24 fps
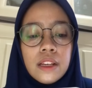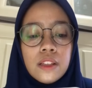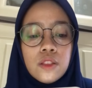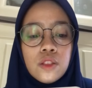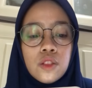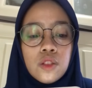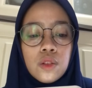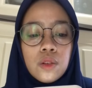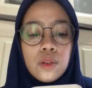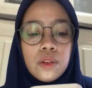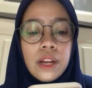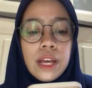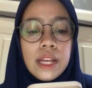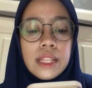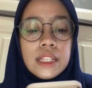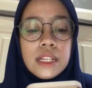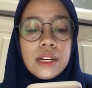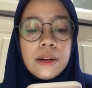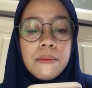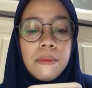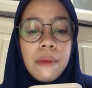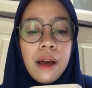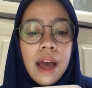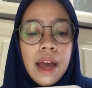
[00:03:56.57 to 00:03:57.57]
to
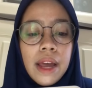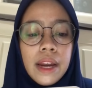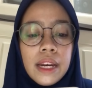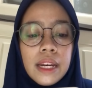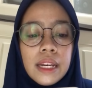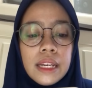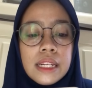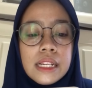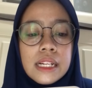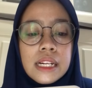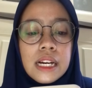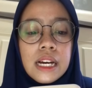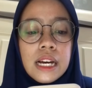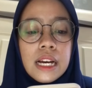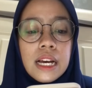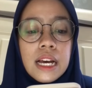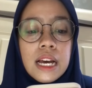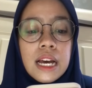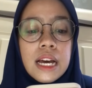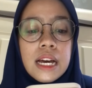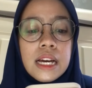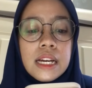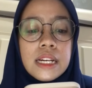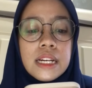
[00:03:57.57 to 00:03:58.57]
determine
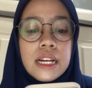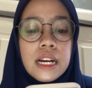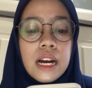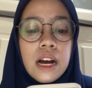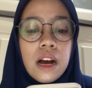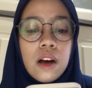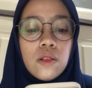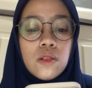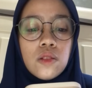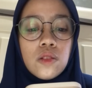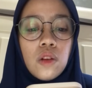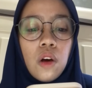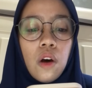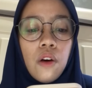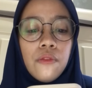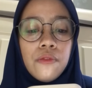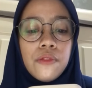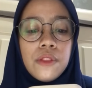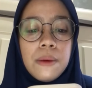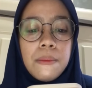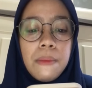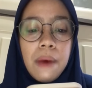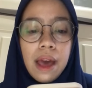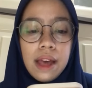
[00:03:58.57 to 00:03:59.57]
the cause of
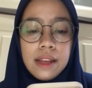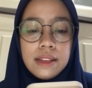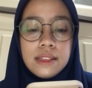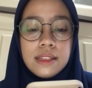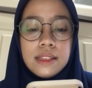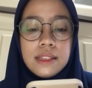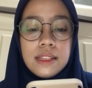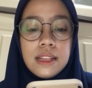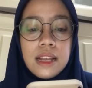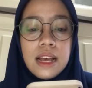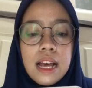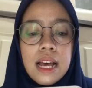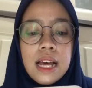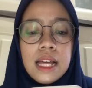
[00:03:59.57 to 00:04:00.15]
the mass.